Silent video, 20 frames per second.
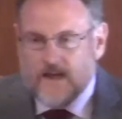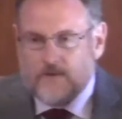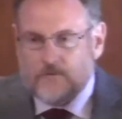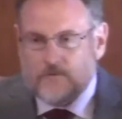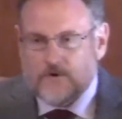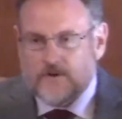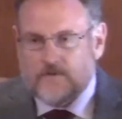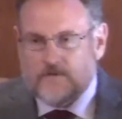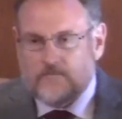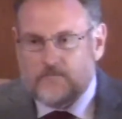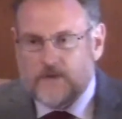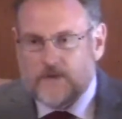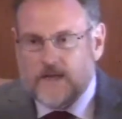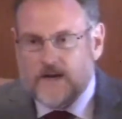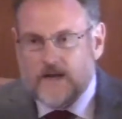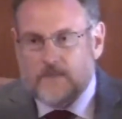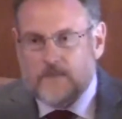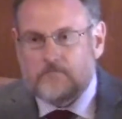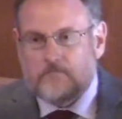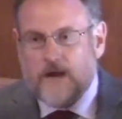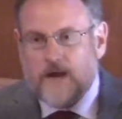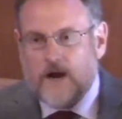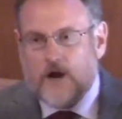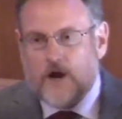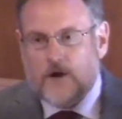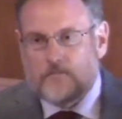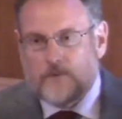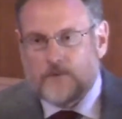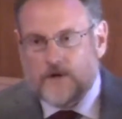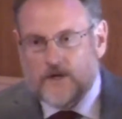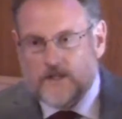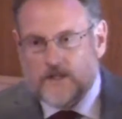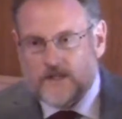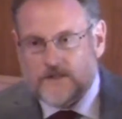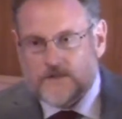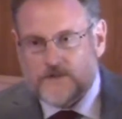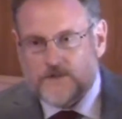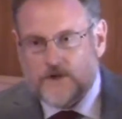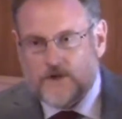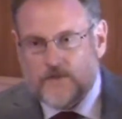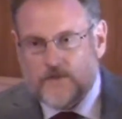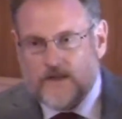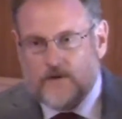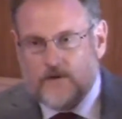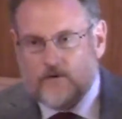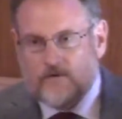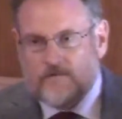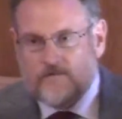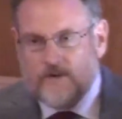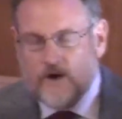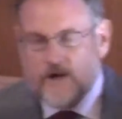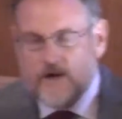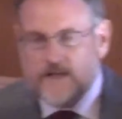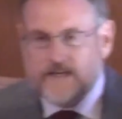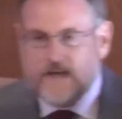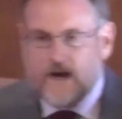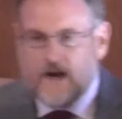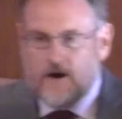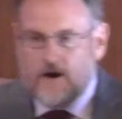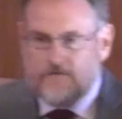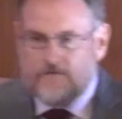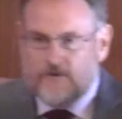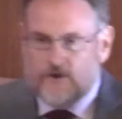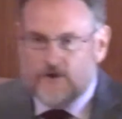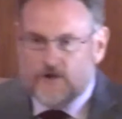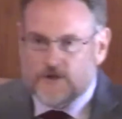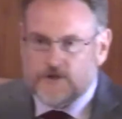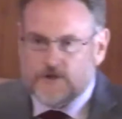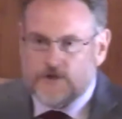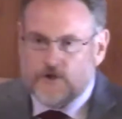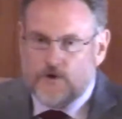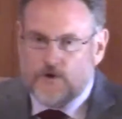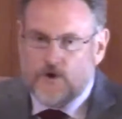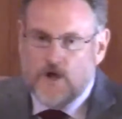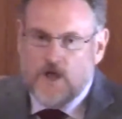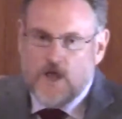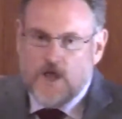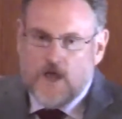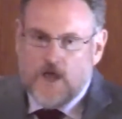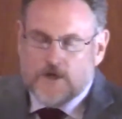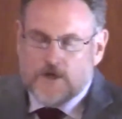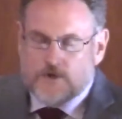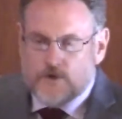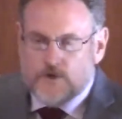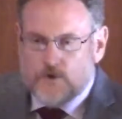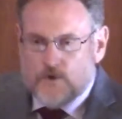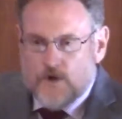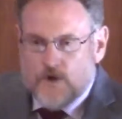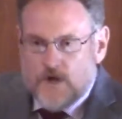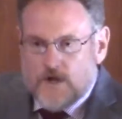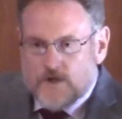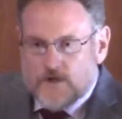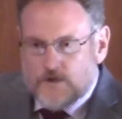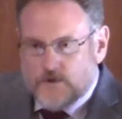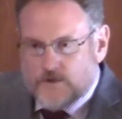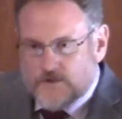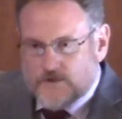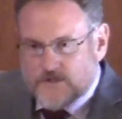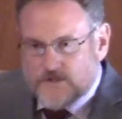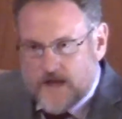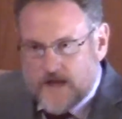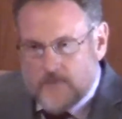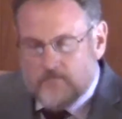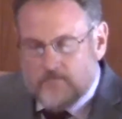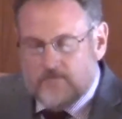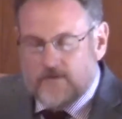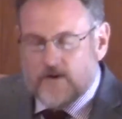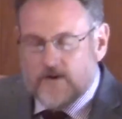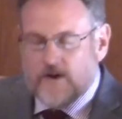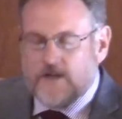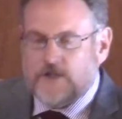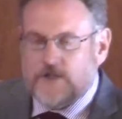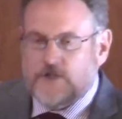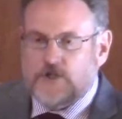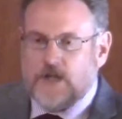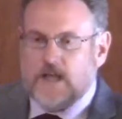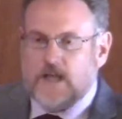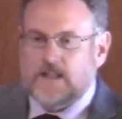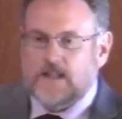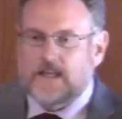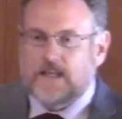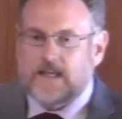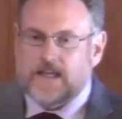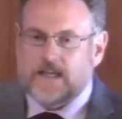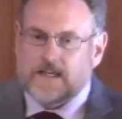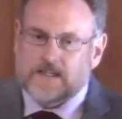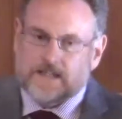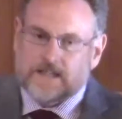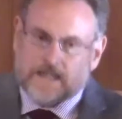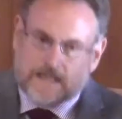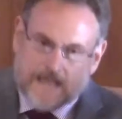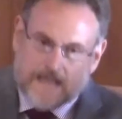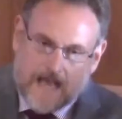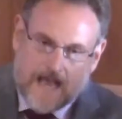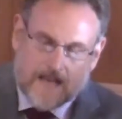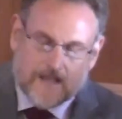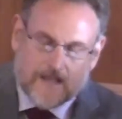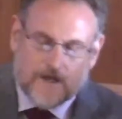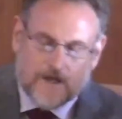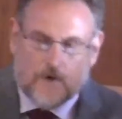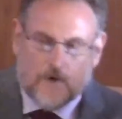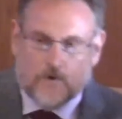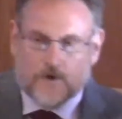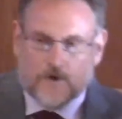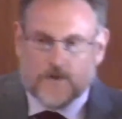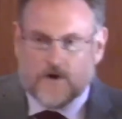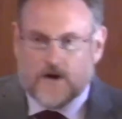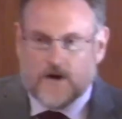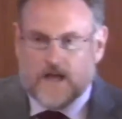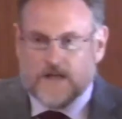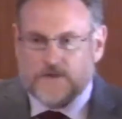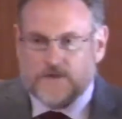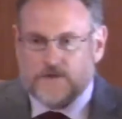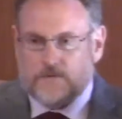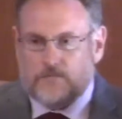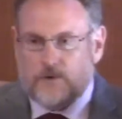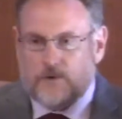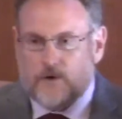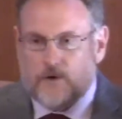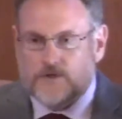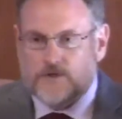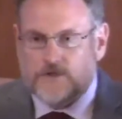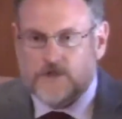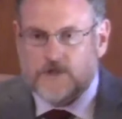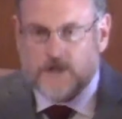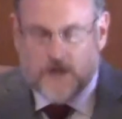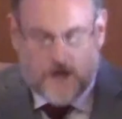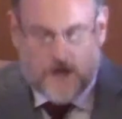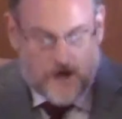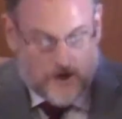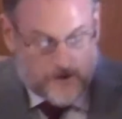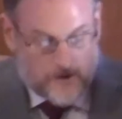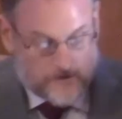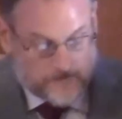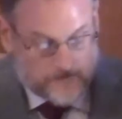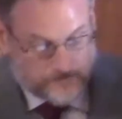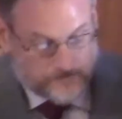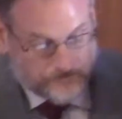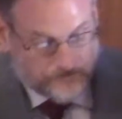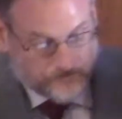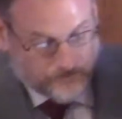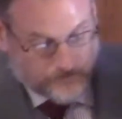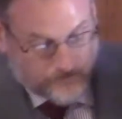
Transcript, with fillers: That would have been unbearable. And so they were very careful to, to, to step very gently and to not go where they're not supposed to go.